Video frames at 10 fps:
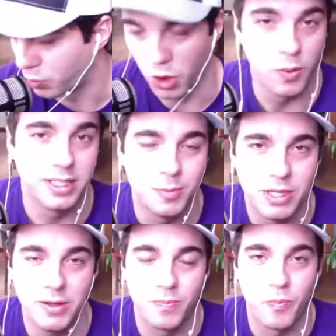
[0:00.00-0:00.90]
going to
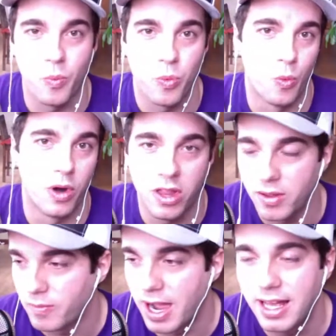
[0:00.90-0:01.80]
be one of
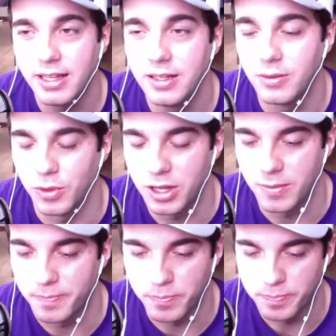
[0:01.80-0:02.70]

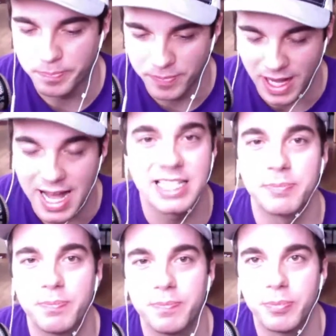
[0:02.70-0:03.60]
the
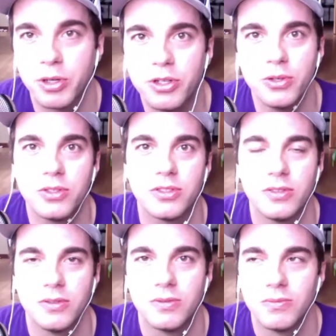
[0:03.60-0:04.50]
highest produced
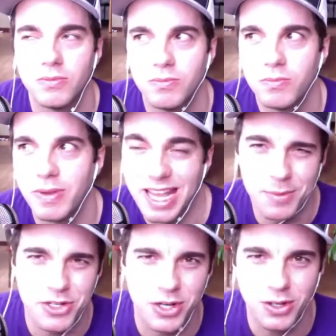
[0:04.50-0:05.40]

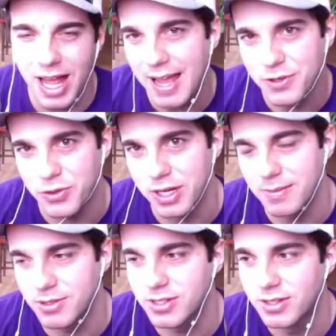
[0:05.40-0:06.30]
amateur live
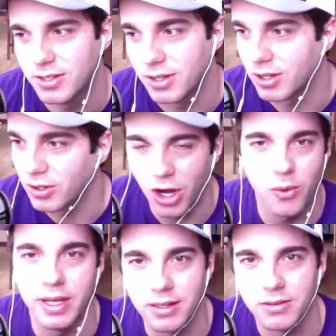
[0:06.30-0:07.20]
streams
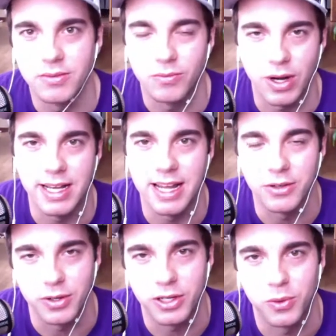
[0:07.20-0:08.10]
going right now
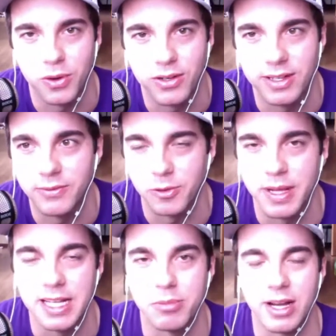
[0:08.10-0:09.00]
during quarantine from
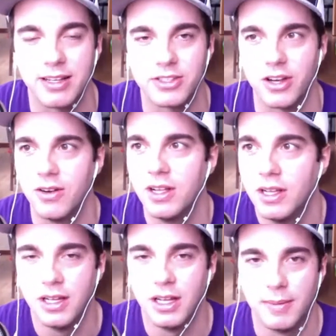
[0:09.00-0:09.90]
any brand. So
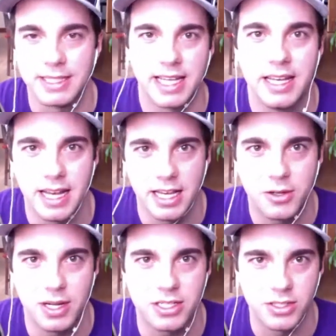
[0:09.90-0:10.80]
I'm excited. Any
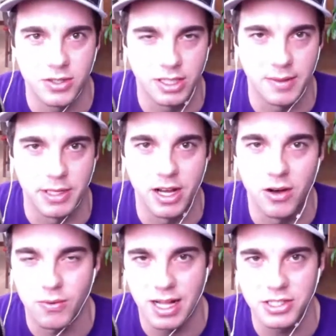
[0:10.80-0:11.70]
questions, you could let me
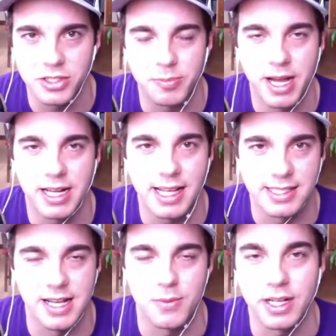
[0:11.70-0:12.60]
know.
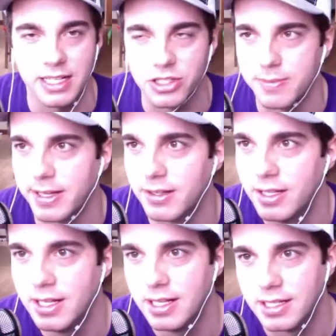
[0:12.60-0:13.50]

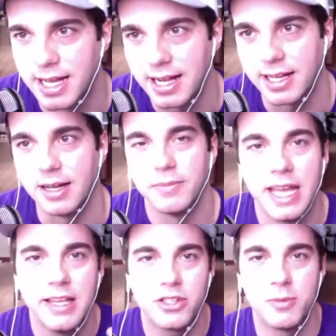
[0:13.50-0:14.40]
RochesterPodcastNetwork@gmail.com.
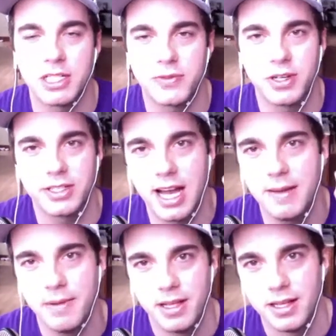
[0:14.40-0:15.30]
Thank you so much for your
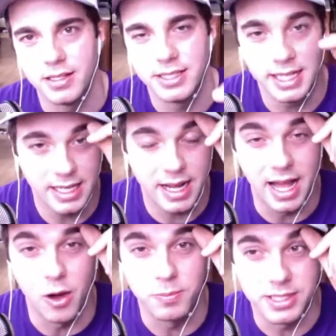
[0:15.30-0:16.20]
time. Dean,
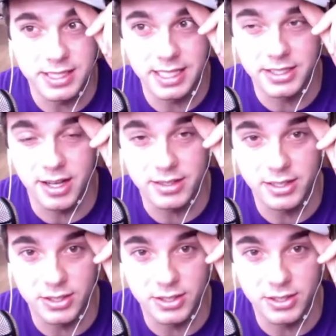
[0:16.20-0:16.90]
I hope to see and talk to you